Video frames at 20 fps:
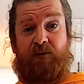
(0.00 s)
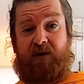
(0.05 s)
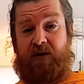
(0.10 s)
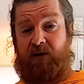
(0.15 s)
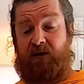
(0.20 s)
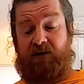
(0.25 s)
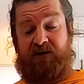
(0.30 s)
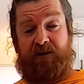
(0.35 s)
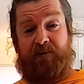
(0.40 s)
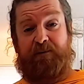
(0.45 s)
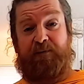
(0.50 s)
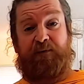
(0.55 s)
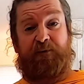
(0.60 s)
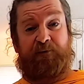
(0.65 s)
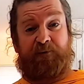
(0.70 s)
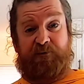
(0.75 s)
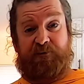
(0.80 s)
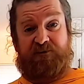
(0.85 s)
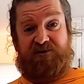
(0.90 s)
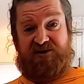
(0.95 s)
We call it the
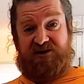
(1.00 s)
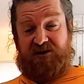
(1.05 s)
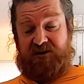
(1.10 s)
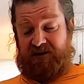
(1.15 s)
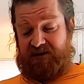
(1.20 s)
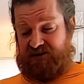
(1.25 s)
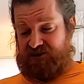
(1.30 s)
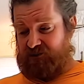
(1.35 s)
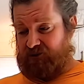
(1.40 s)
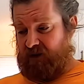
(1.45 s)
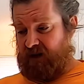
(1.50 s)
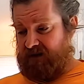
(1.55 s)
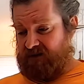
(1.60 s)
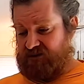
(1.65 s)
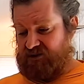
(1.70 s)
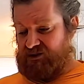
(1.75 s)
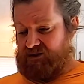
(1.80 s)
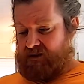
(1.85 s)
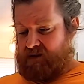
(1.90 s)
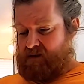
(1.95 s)
Peru-Chile
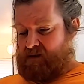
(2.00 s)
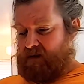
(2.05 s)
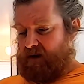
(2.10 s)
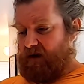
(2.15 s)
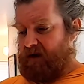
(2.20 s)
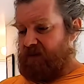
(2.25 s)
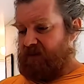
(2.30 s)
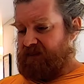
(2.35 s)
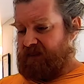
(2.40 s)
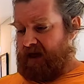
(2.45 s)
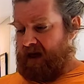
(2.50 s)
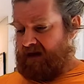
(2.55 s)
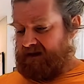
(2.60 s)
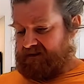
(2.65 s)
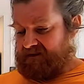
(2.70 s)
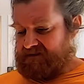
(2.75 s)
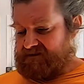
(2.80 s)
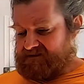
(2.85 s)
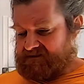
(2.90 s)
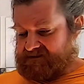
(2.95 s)
Trench, and that
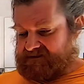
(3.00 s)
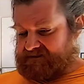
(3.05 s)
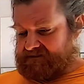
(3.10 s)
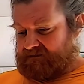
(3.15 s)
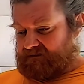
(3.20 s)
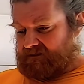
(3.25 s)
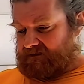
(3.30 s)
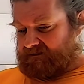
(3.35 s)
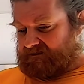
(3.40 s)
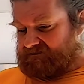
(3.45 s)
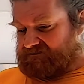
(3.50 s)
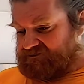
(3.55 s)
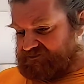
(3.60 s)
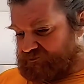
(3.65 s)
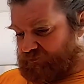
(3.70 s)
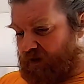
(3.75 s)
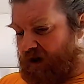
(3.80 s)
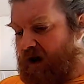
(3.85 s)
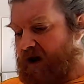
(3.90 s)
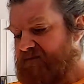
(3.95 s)
is
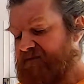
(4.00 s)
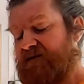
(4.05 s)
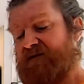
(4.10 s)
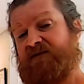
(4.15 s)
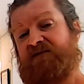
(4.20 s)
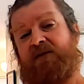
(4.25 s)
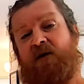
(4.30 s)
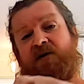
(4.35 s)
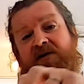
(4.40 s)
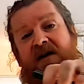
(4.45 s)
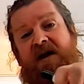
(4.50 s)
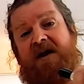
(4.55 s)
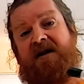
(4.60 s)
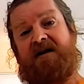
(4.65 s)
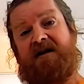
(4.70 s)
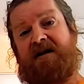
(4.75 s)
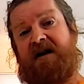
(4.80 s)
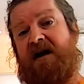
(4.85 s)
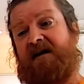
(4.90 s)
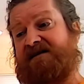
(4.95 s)
driving
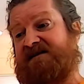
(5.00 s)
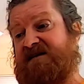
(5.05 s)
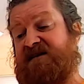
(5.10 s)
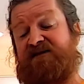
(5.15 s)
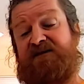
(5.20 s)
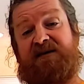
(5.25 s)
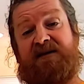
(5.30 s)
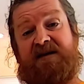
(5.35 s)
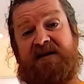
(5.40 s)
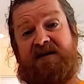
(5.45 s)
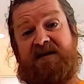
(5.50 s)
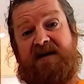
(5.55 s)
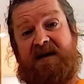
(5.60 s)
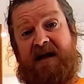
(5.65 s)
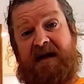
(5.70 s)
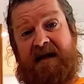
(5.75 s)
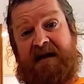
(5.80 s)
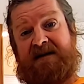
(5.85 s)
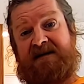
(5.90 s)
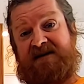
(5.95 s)
volcanic activity in
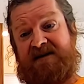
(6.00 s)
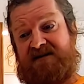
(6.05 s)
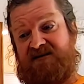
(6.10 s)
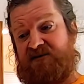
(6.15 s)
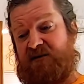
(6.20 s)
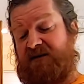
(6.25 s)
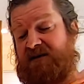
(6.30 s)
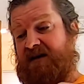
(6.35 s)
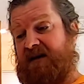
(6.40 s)
the Andes, right?